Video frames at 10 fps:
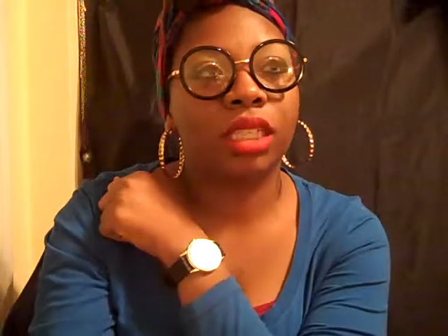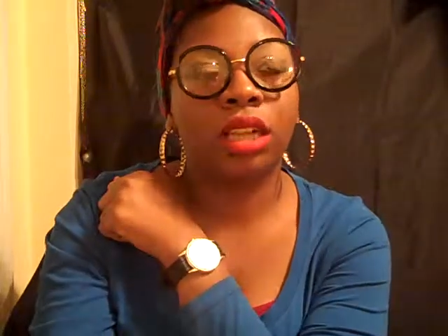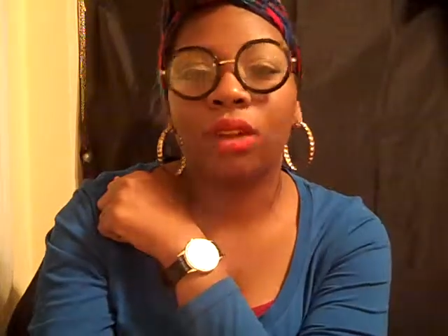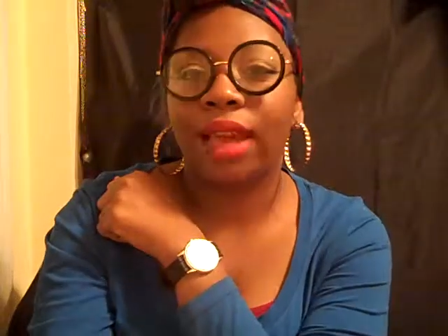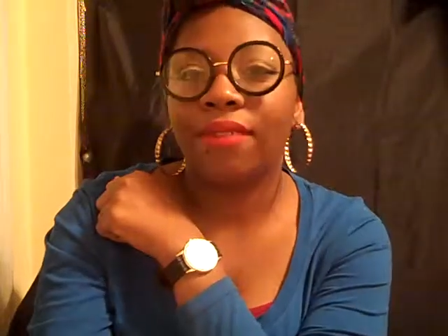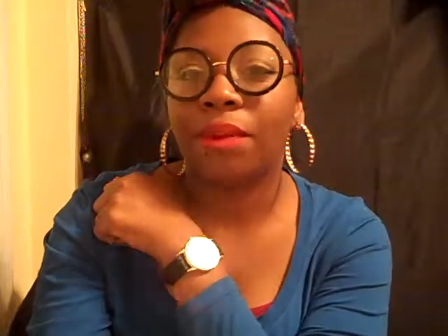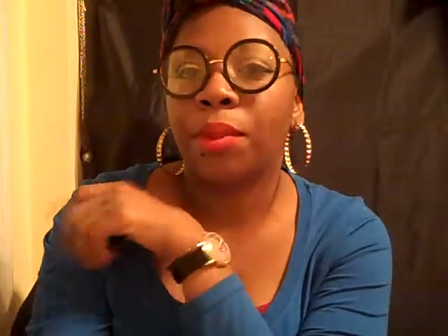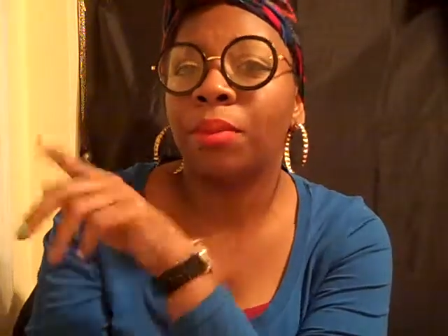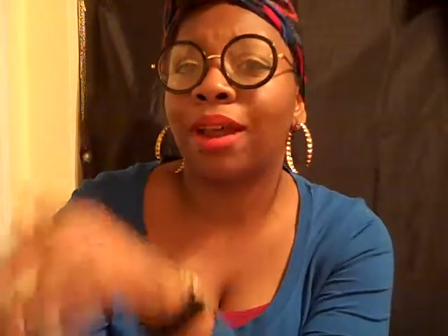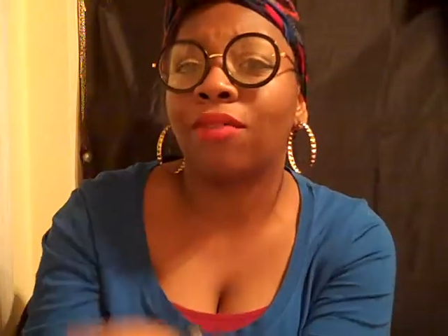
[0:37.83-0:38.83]
Don't laugh at
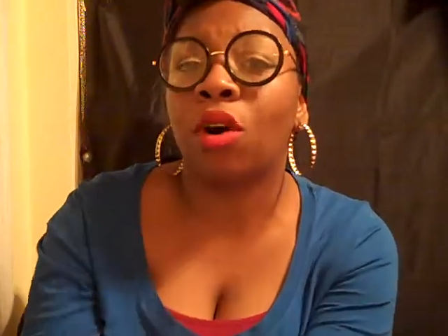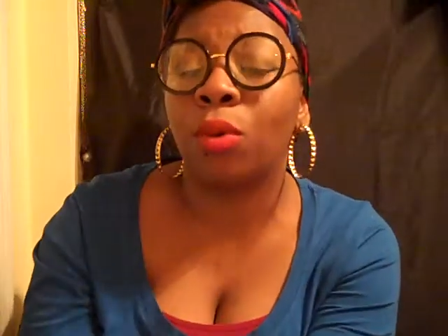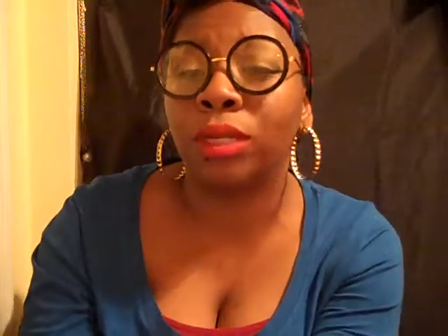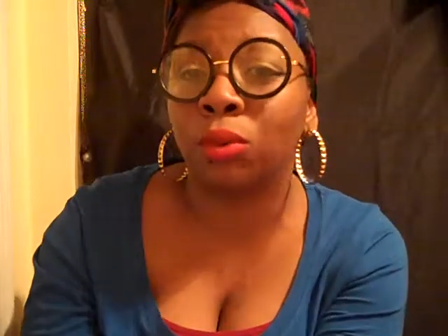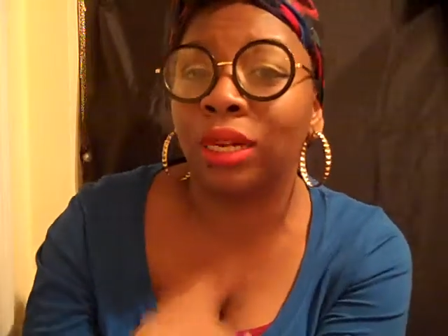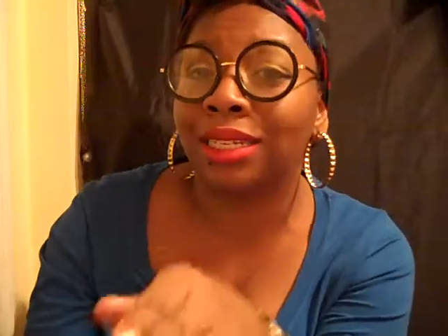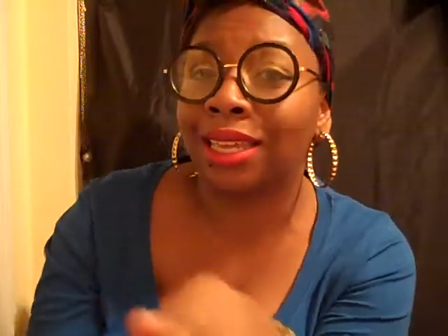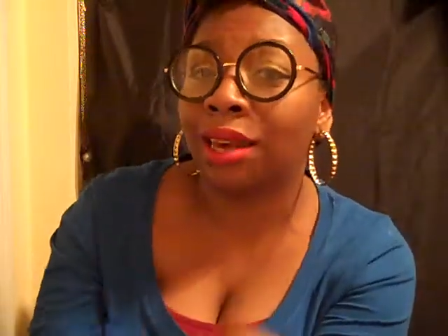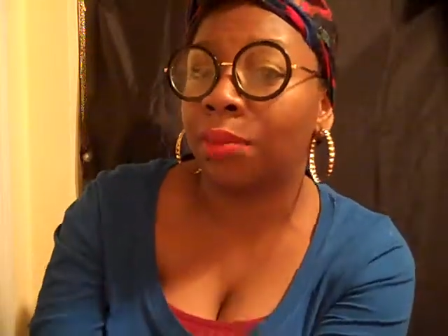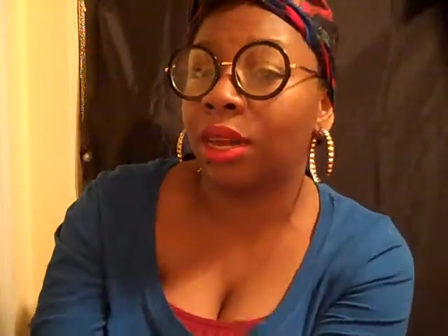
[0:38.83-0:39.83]
me, but I've always wanted
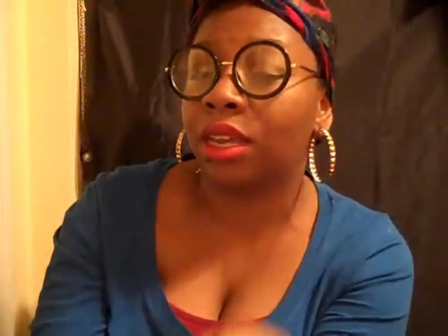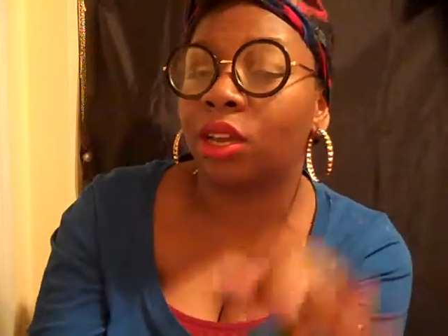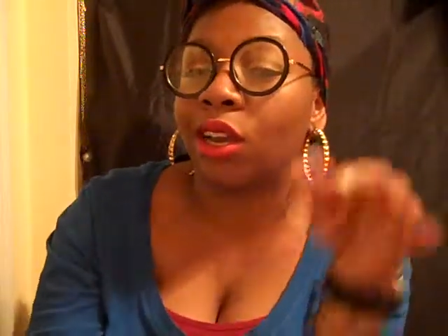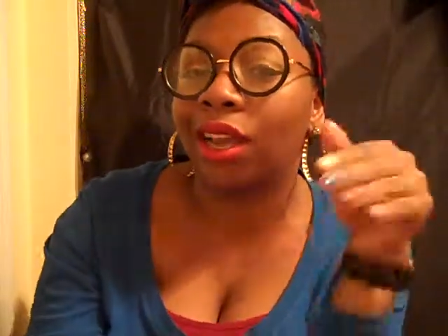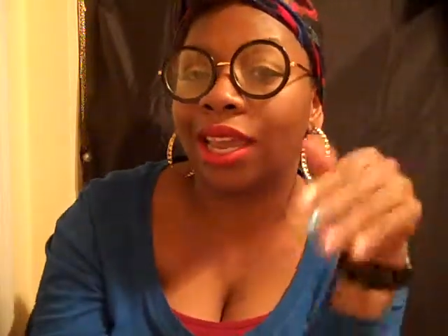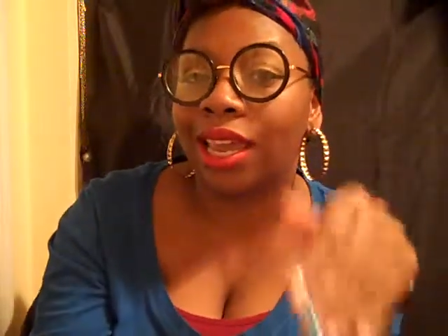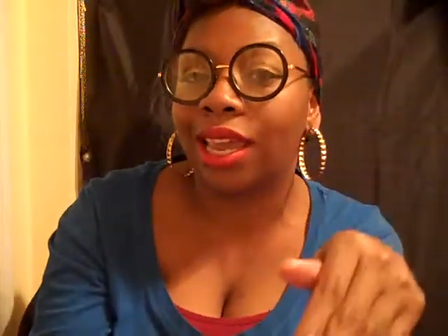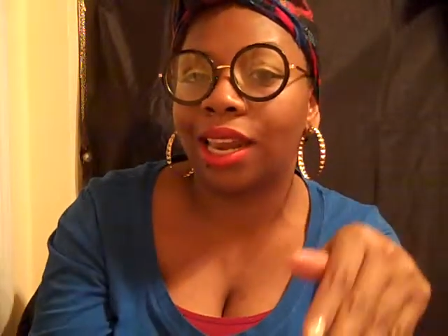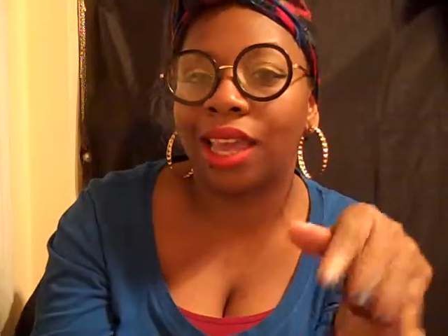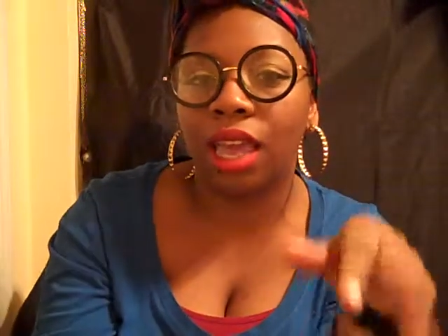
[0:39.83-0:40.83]
to get a pedicure
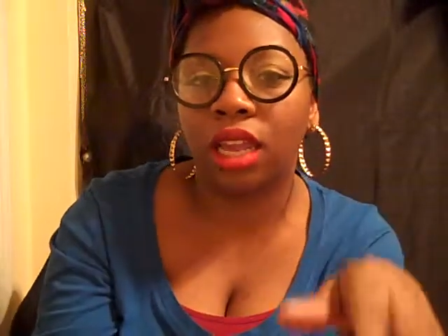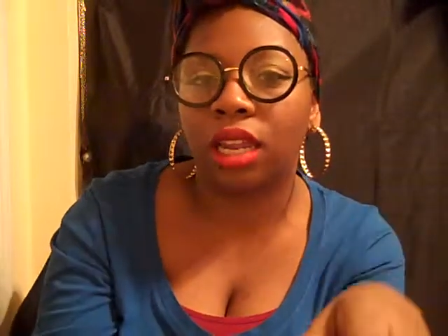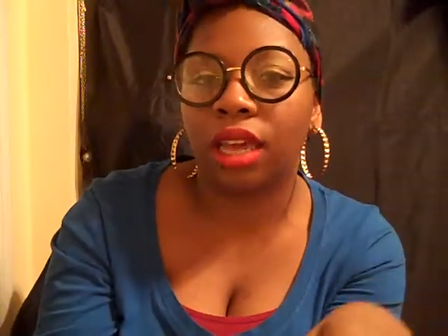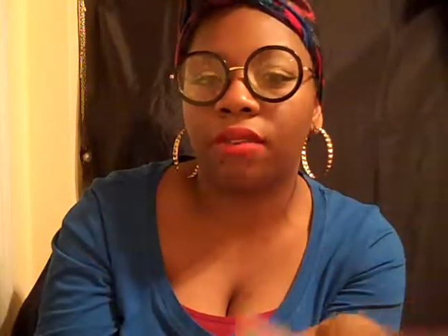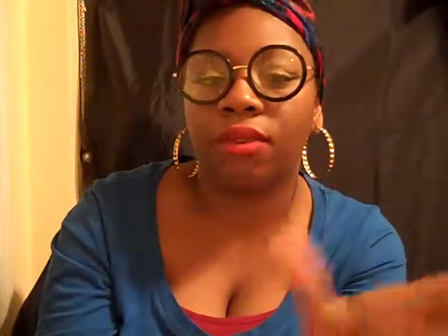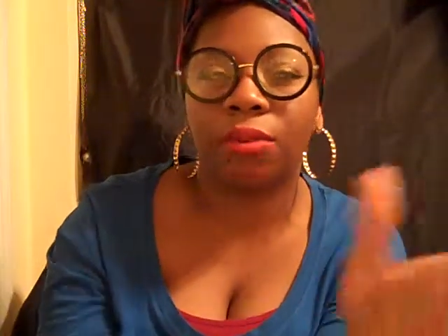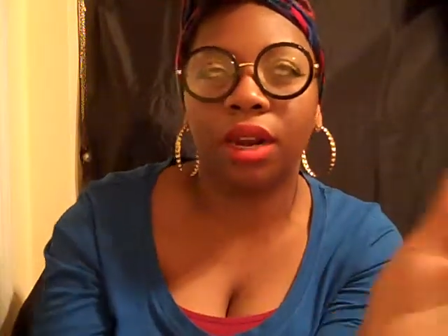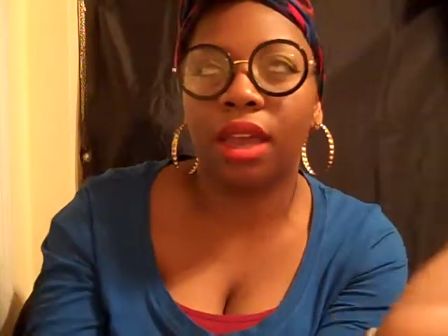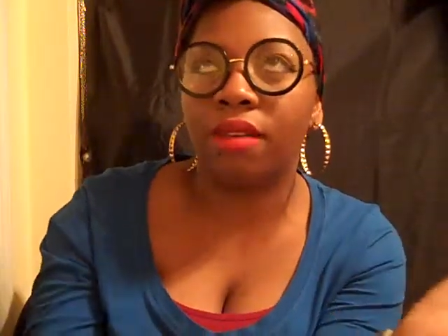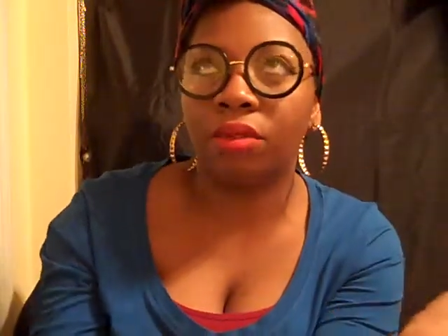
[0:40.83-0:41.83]
in LA. For
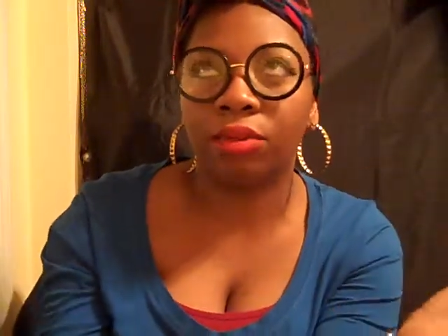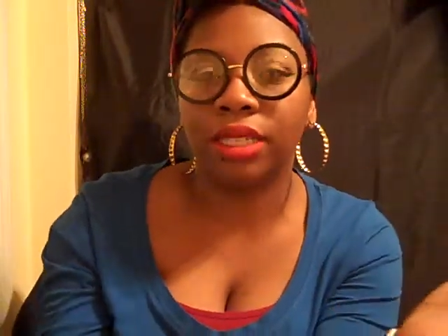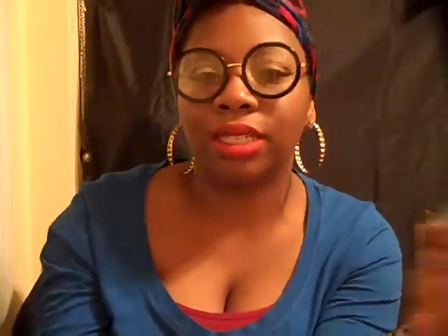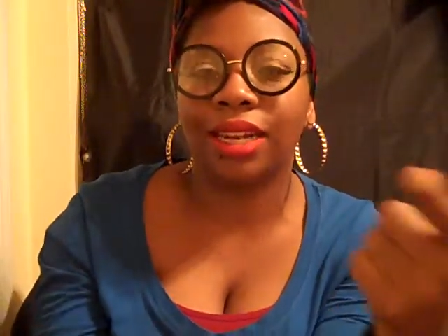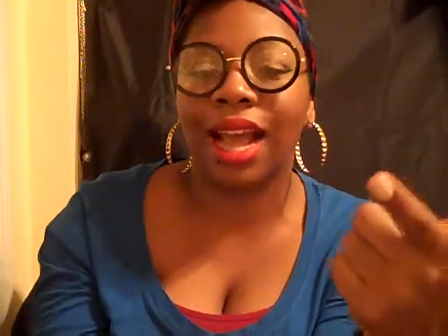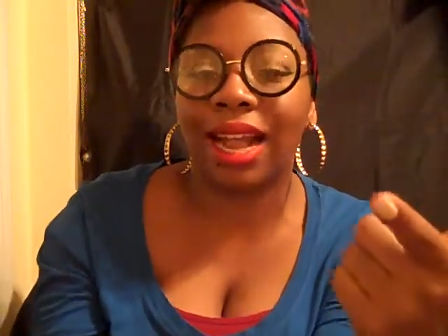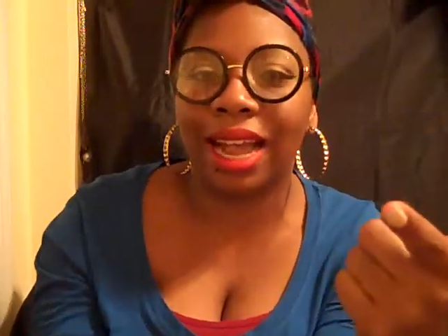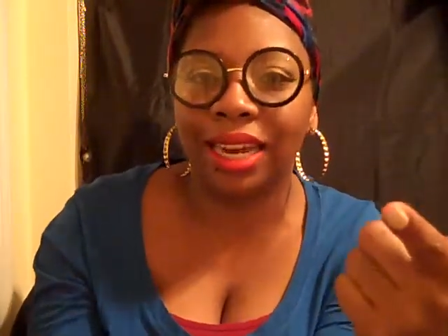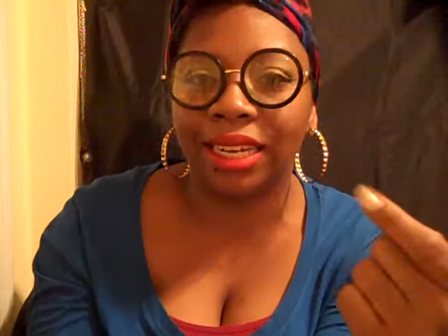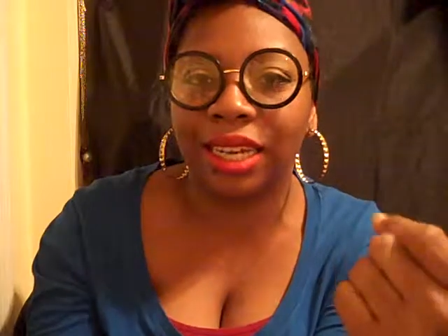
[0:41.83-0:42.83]
whatever reason, I
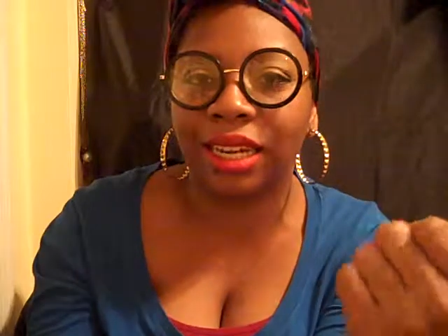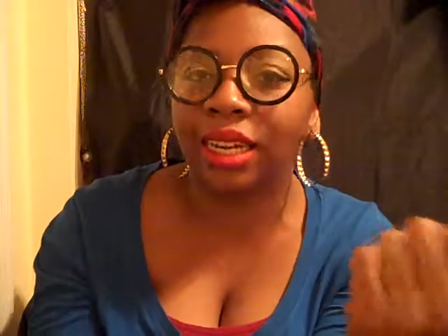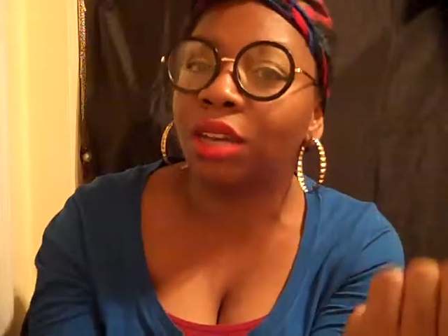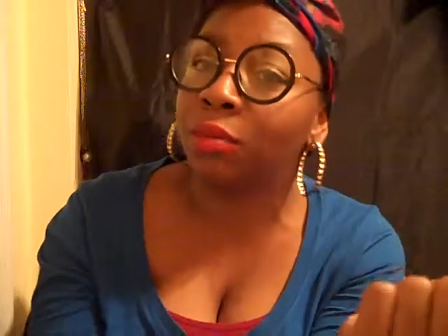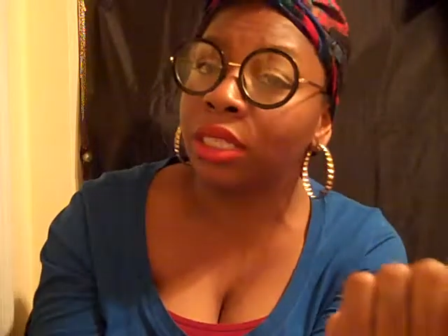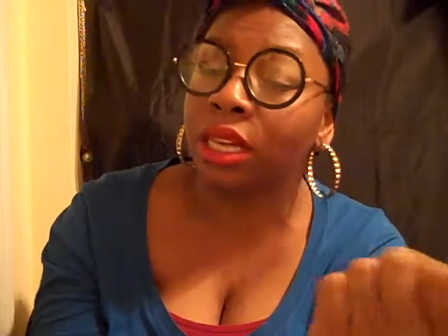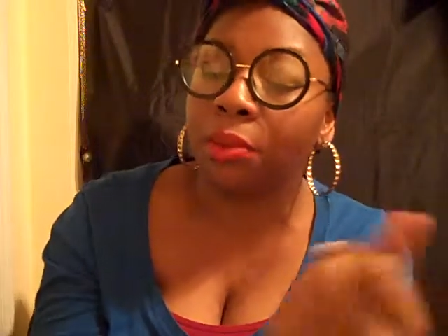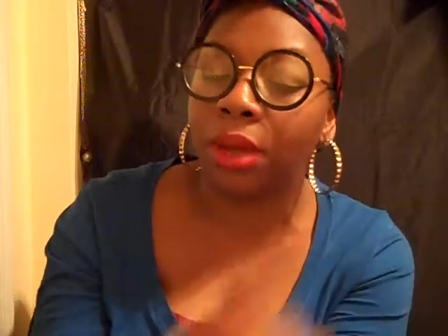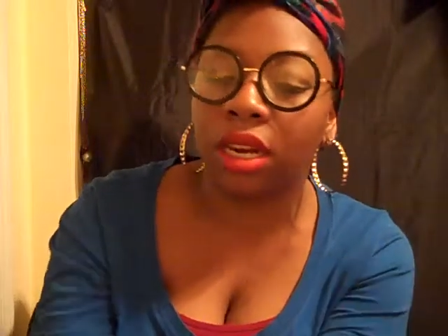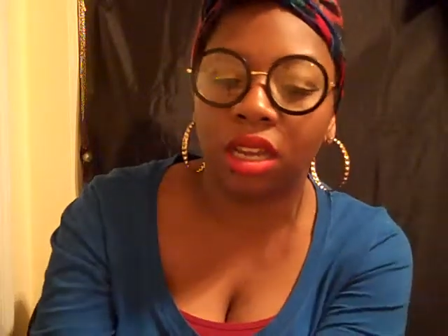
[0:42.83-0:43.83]
got it done. It was a
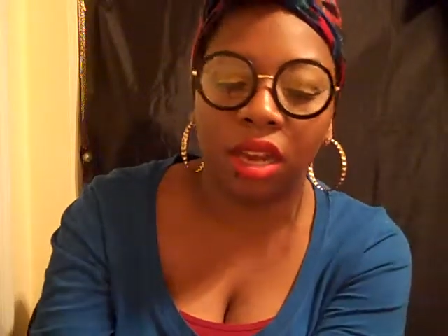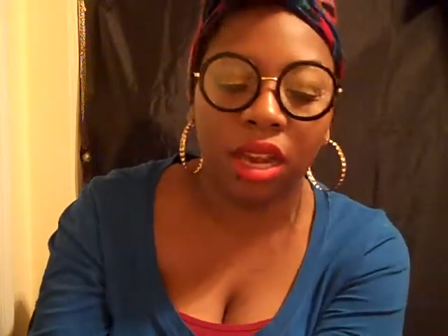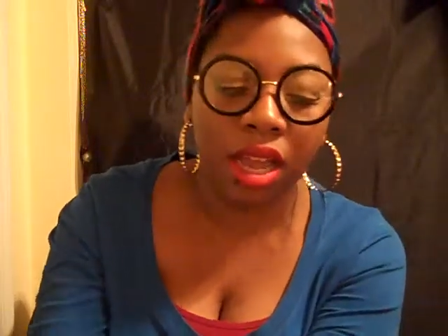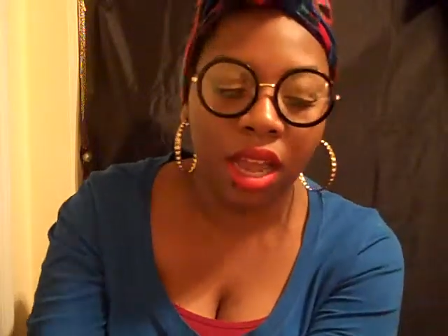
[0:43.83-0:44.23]
good pedicure.